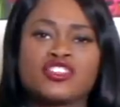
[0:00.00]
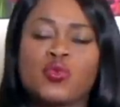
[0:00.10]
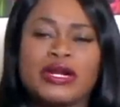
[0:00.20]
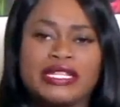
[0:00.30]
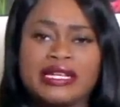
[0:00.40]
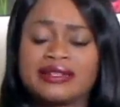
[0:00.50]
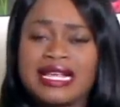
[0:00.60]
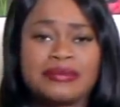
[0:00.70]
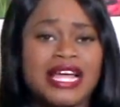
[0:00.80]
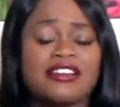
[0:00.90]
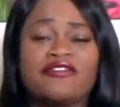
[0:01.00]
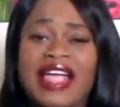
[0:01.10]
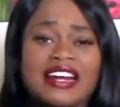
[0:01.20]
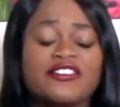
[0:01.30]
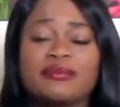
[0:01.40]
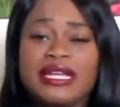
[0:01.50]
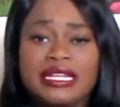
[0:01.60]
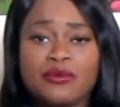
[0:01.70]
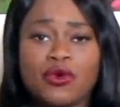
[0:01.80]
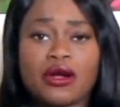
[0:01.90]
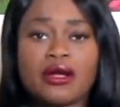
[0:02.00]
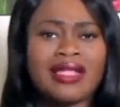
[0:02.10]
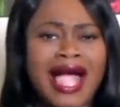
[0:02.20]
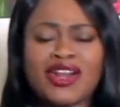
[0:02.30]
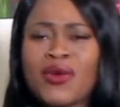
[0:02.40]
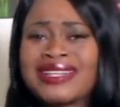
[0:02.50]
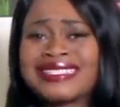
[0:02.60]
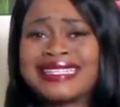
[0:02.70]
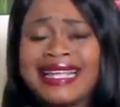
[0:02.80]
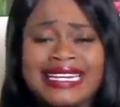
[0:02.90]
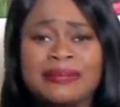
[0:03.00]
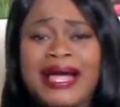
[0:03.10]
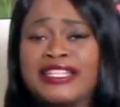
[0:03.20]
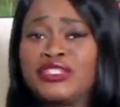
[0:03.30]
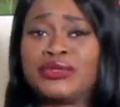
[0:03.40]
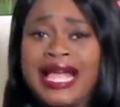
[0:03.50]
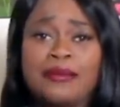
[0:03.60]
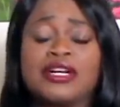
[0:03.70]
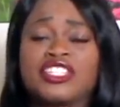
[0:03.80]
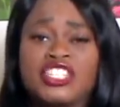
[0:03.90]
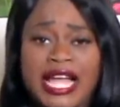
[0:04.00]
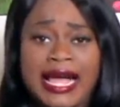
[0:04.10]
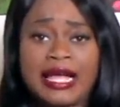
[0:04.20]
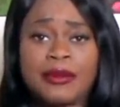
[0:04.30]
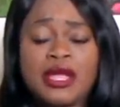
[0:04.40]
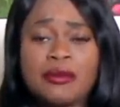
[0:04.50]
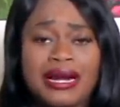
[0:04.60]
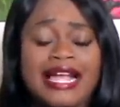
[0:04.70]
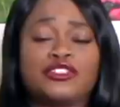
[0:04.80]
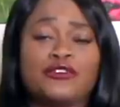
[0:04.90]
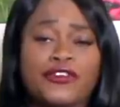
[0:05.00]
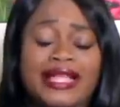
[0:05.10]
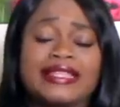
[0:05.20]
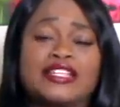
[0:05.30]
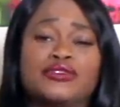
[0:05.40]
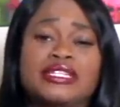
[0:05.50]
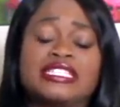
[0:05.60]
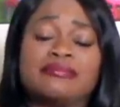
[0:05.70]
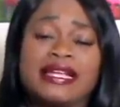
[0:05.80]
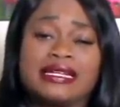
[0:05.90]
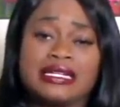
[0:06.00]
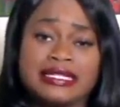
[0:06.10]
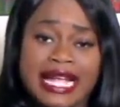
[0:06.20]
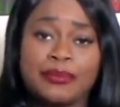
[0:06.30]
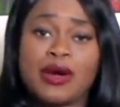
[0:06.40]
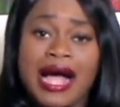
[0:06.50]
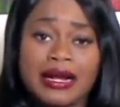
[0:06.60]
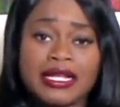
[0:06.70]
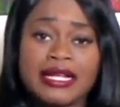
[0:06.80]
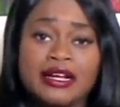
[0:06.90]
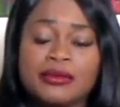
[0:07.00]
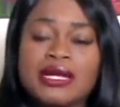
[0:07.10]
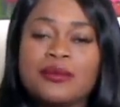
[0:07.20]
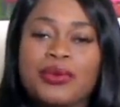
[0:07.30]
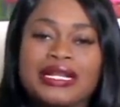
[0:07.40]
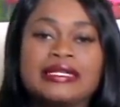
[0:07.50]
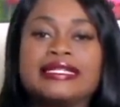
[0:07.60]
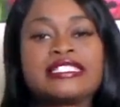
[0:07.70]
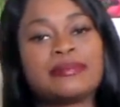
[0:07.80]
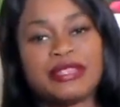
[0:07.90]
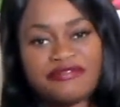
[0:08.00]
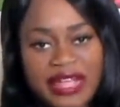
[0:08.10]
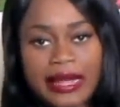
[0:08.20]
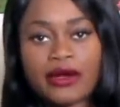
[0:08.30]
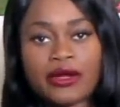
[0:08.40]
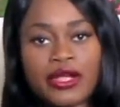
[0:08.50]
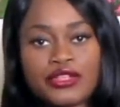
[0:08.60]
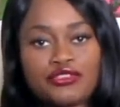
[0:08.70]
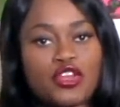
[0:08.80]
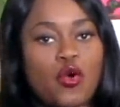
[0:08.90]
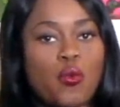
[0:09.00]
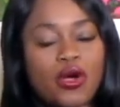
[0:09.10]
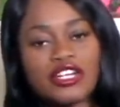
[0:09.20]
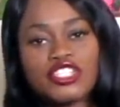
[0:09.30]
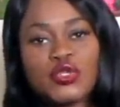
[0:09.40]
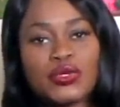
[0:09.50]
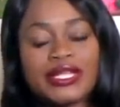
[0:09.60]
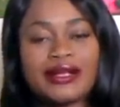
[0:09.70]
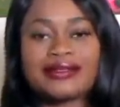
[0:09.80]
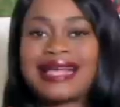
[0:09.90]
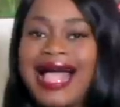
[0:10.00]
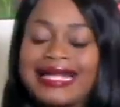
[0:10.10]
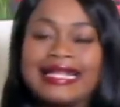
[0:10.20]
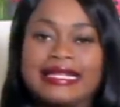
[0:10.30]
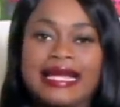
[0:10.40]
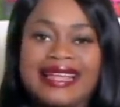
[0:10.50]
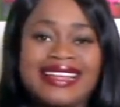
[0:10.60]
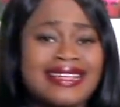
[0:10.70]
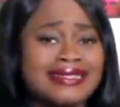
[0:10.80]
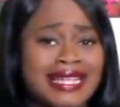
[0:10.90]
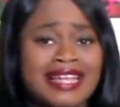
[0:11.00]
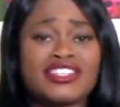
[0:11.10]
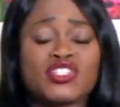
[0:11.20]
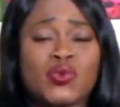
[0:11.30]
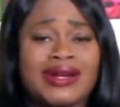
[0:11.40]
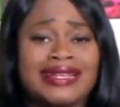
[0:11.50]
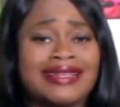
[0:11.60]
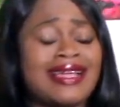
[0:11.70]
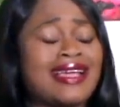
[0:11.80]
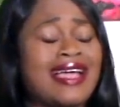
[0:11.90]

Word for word: to 20 years. I'm not a fan of him anymore. I don't want to see anybody do that much time. But I do feel like they do need to make an example out of him, but it needs to be fair. You know, one to two years I can get, 10 to 20,